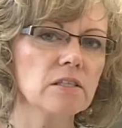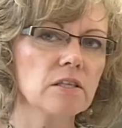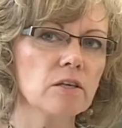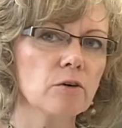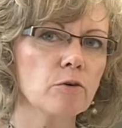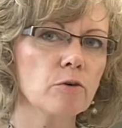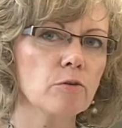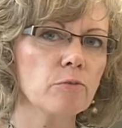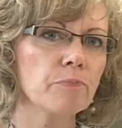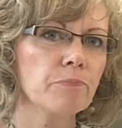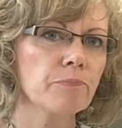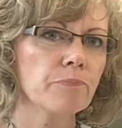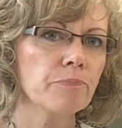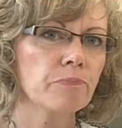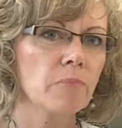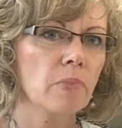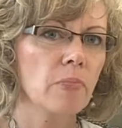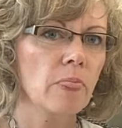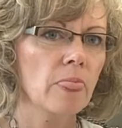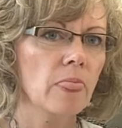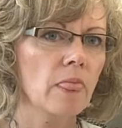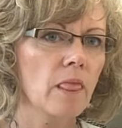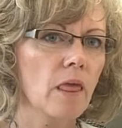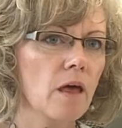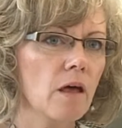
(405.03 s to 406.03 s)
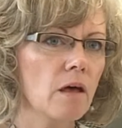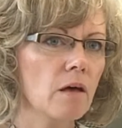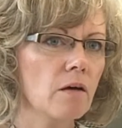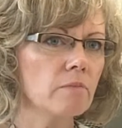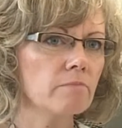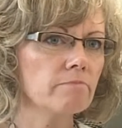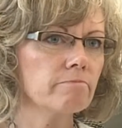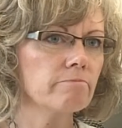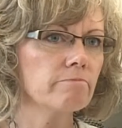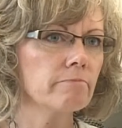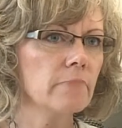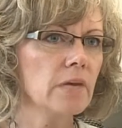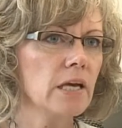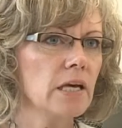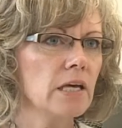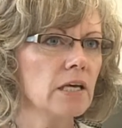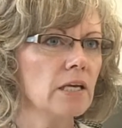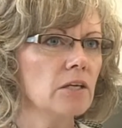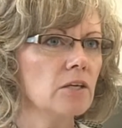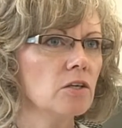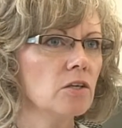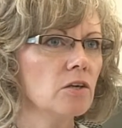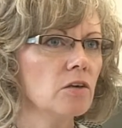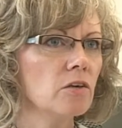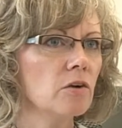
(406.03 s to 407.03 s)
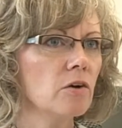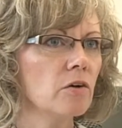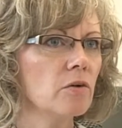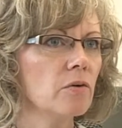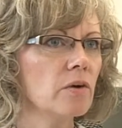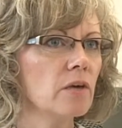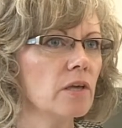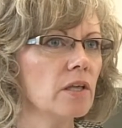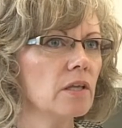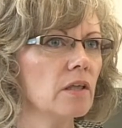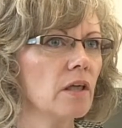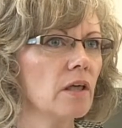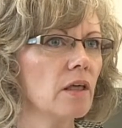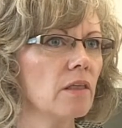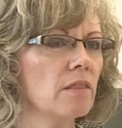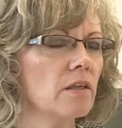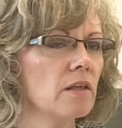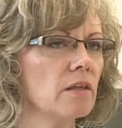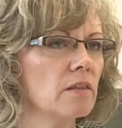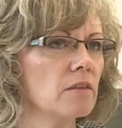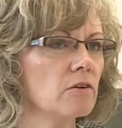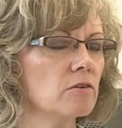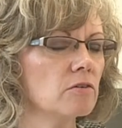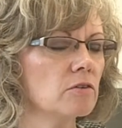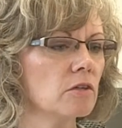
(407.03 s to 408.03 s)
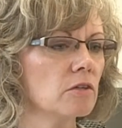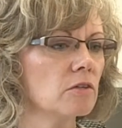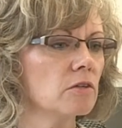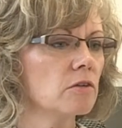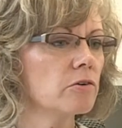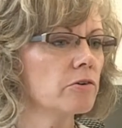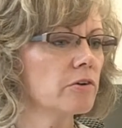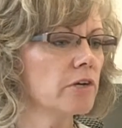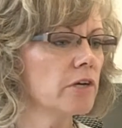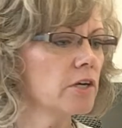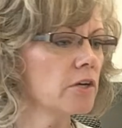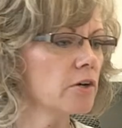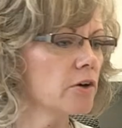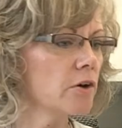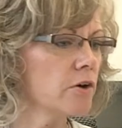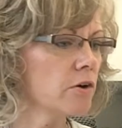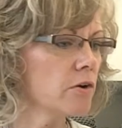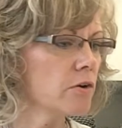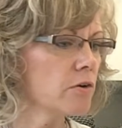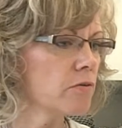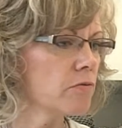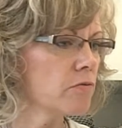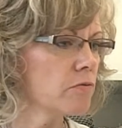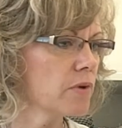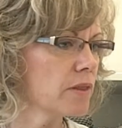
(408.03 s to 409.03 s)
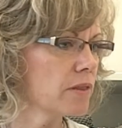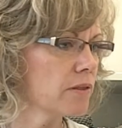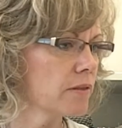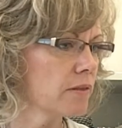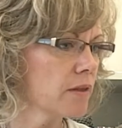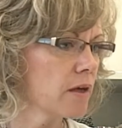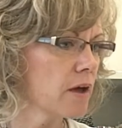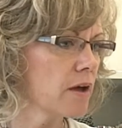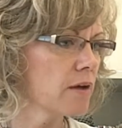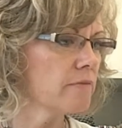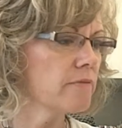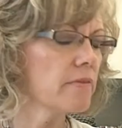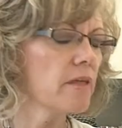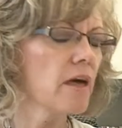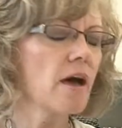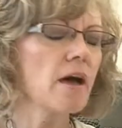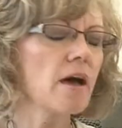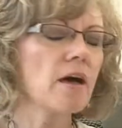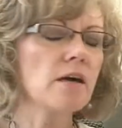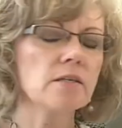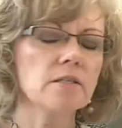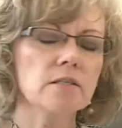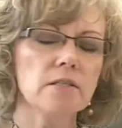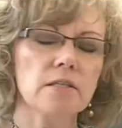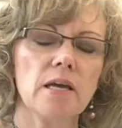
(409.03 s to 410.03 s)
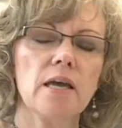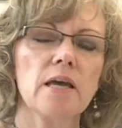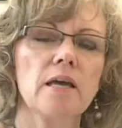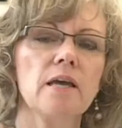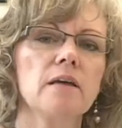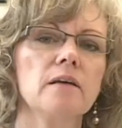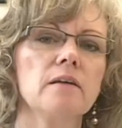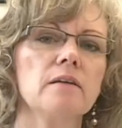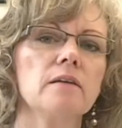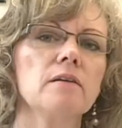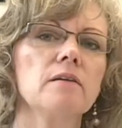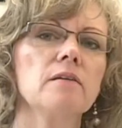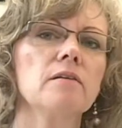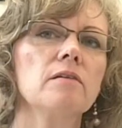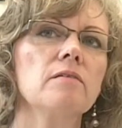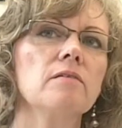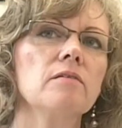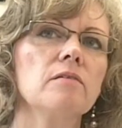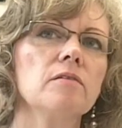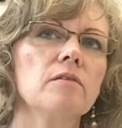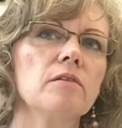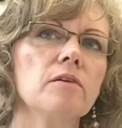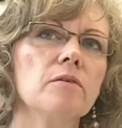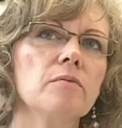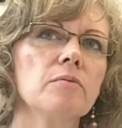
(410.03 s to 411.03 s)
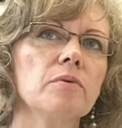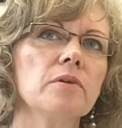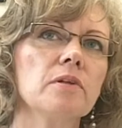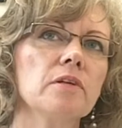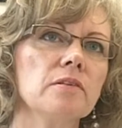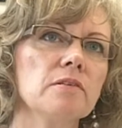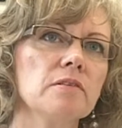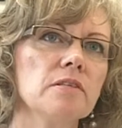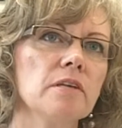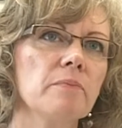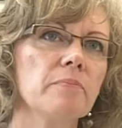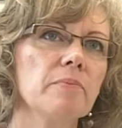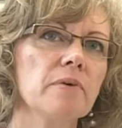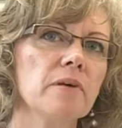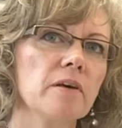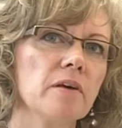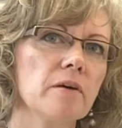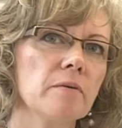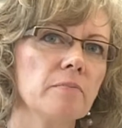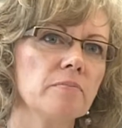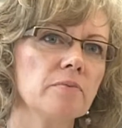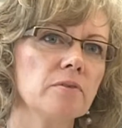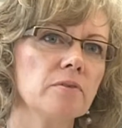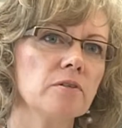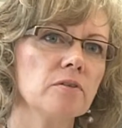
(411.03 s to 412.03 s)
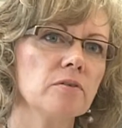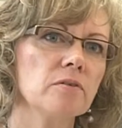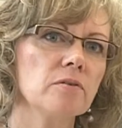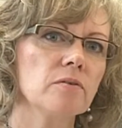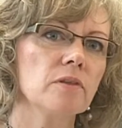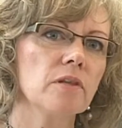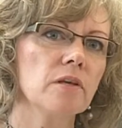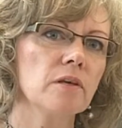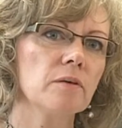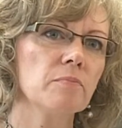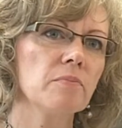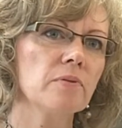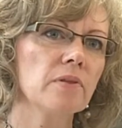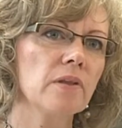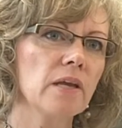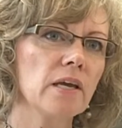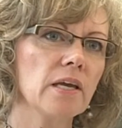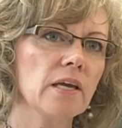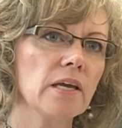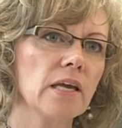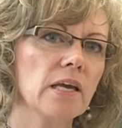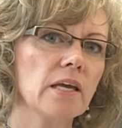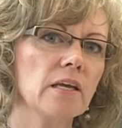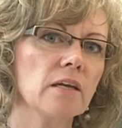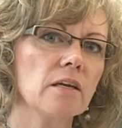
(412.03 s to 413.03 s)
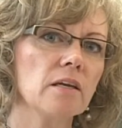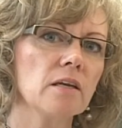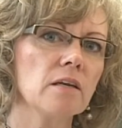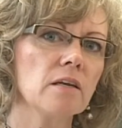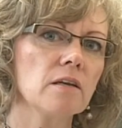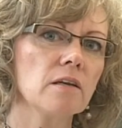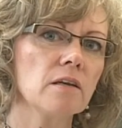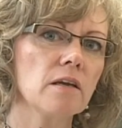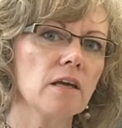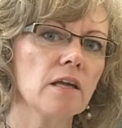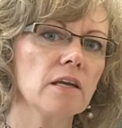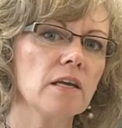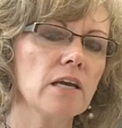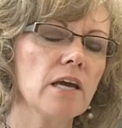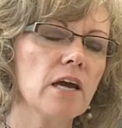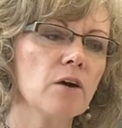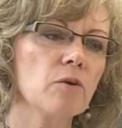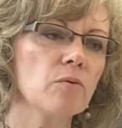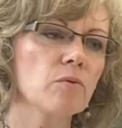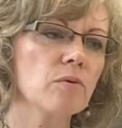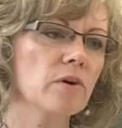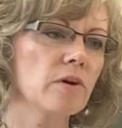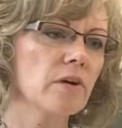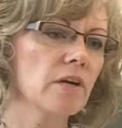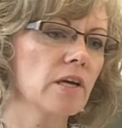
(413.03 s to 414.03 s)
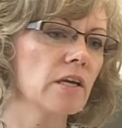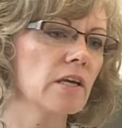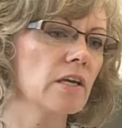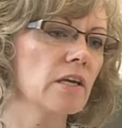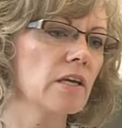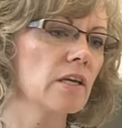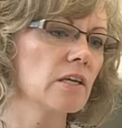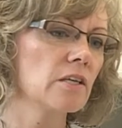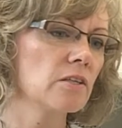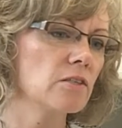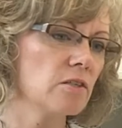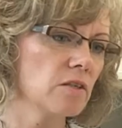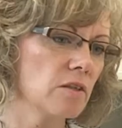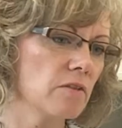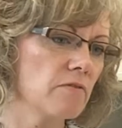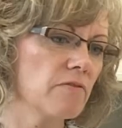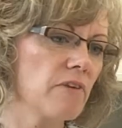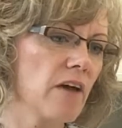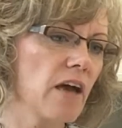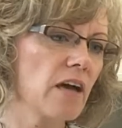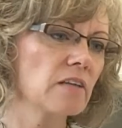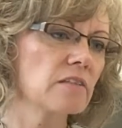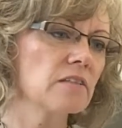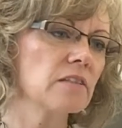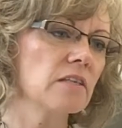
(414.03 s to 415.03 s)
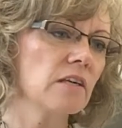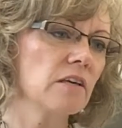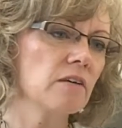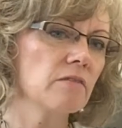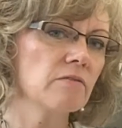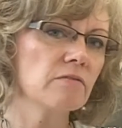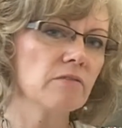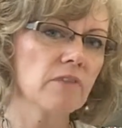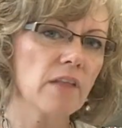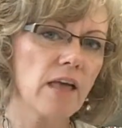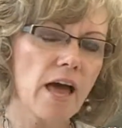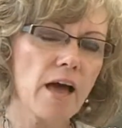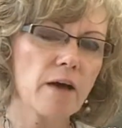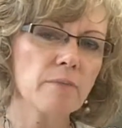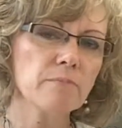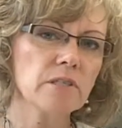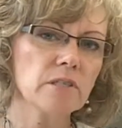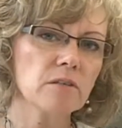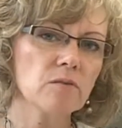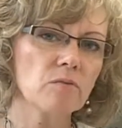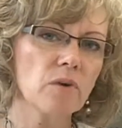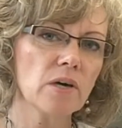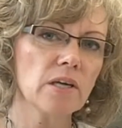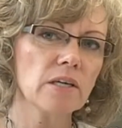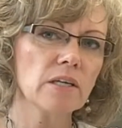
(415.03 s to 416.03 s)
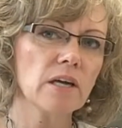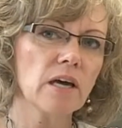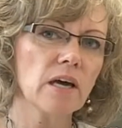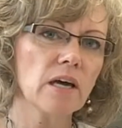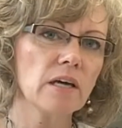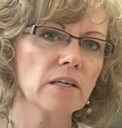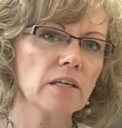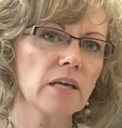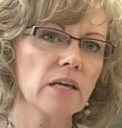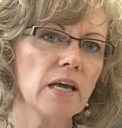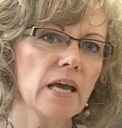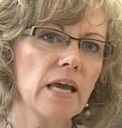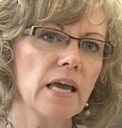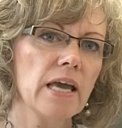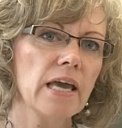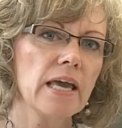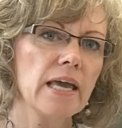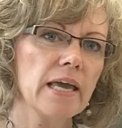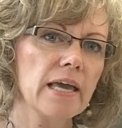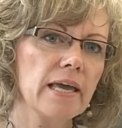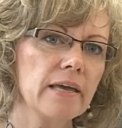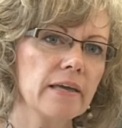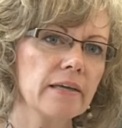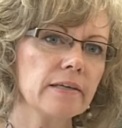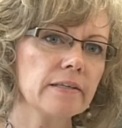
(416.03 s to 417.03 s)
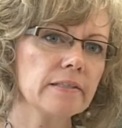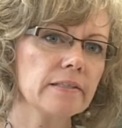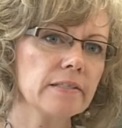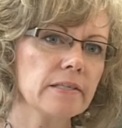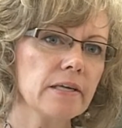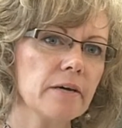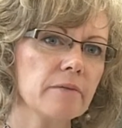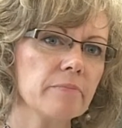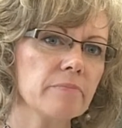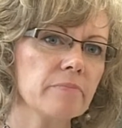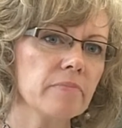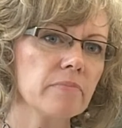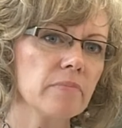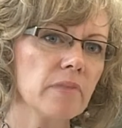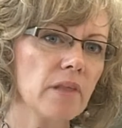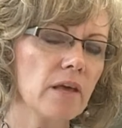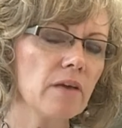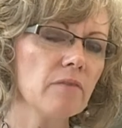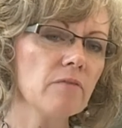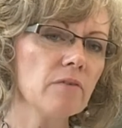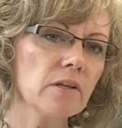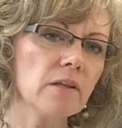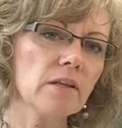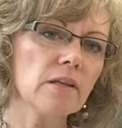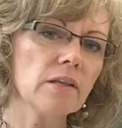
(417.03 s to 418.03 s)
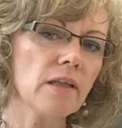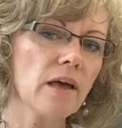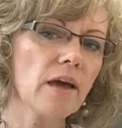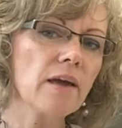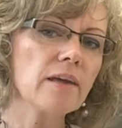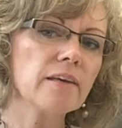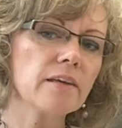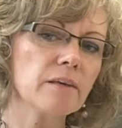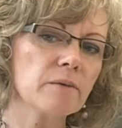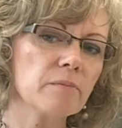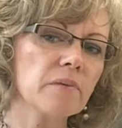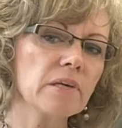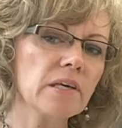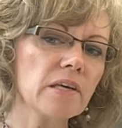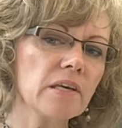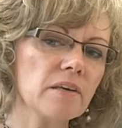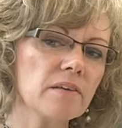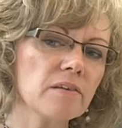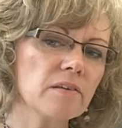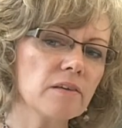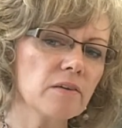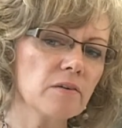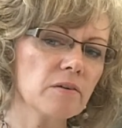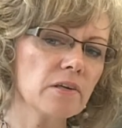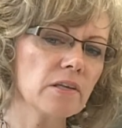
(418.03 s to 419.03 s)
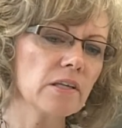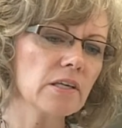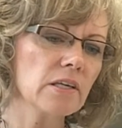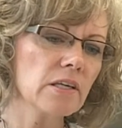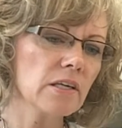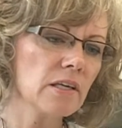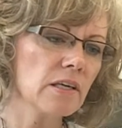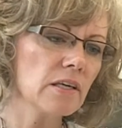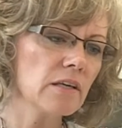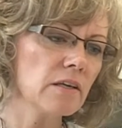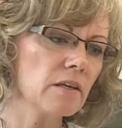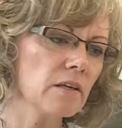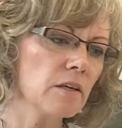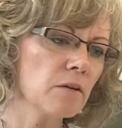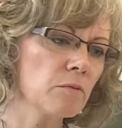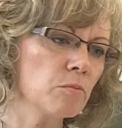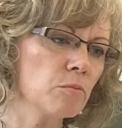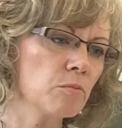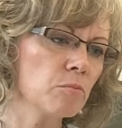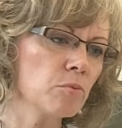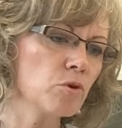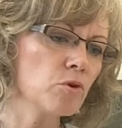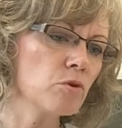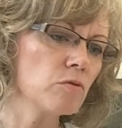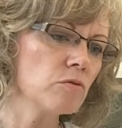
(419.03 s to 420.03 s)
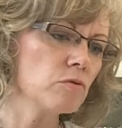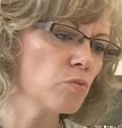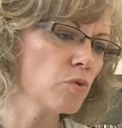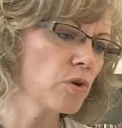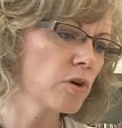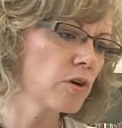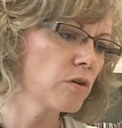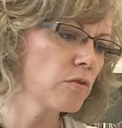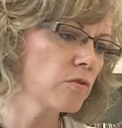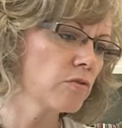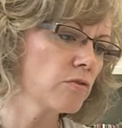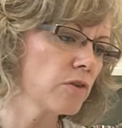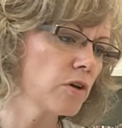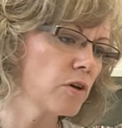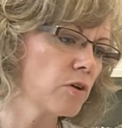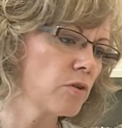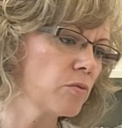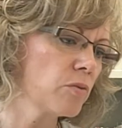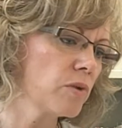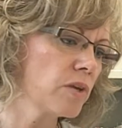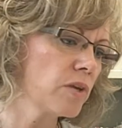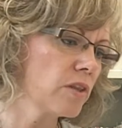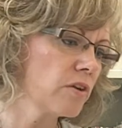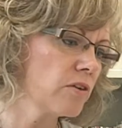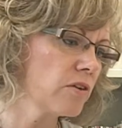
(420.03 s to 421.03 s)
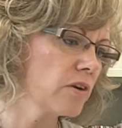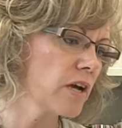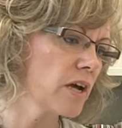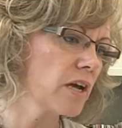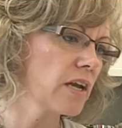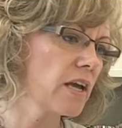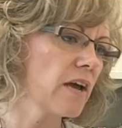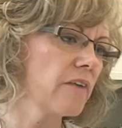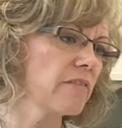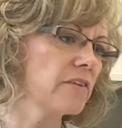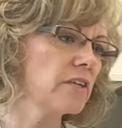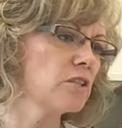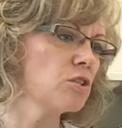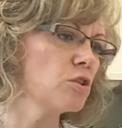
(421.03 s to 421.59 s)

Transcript: So, I think there's a learning curve with a lot of that, and they're really stepping up to the plate, and now we're getting into the faxing of labs and whatnot, and they really like it because it improves workflow when they're not